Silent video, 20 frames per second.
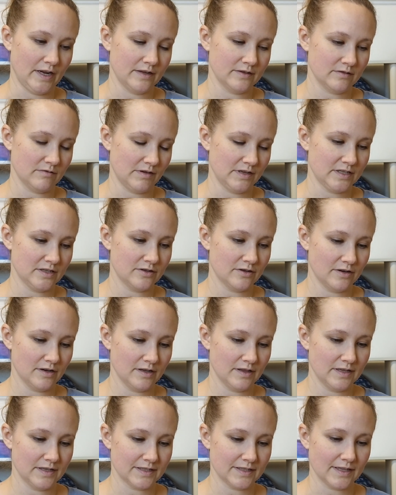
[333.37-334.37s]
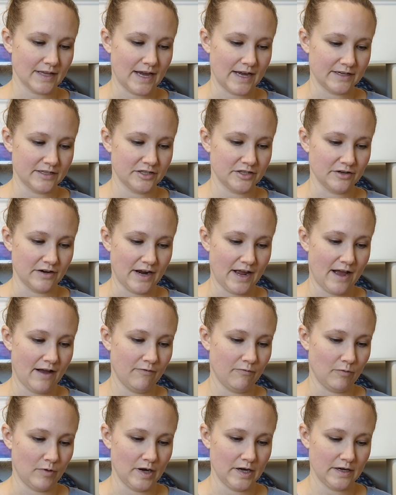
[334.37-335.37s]
And so I started this last year. I
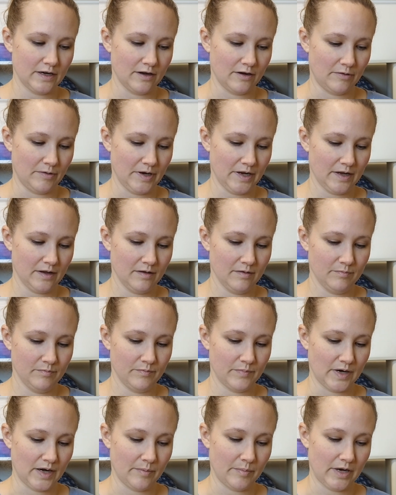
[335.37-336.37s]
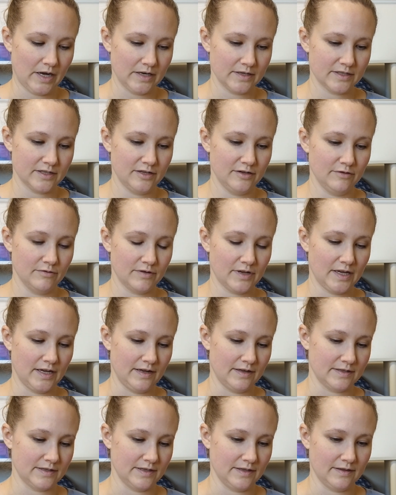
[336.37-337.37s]
have one going, but I bought 2
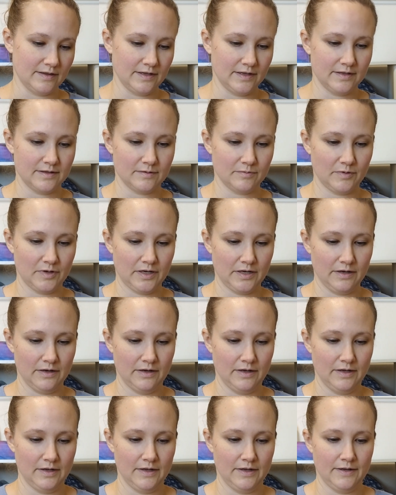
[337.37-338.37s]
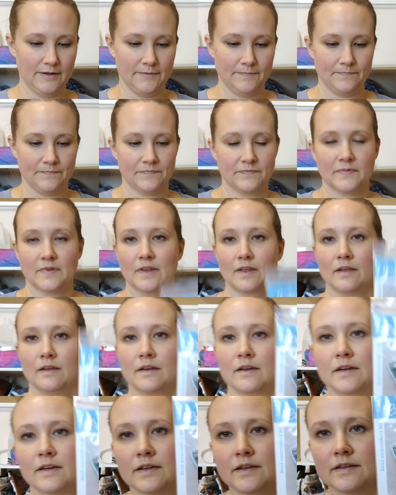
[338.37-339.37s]
kits, and this one
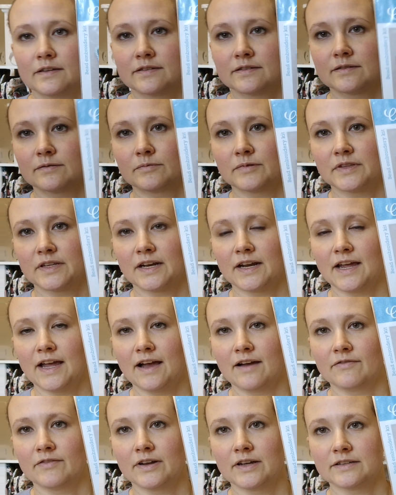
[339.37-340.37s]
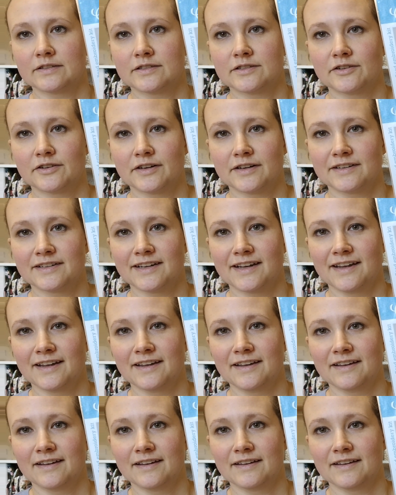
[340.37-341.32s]
is the one that I have not started yet.